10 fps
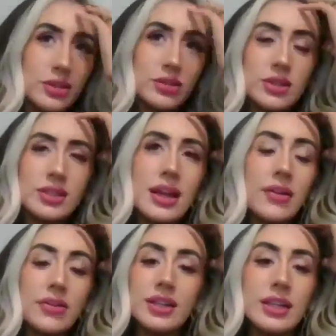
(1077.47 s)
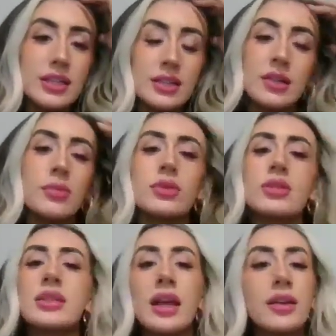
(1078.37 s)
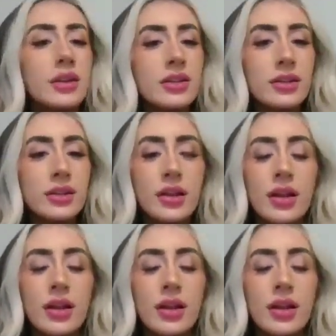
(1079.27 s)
It's just everything's a double standard,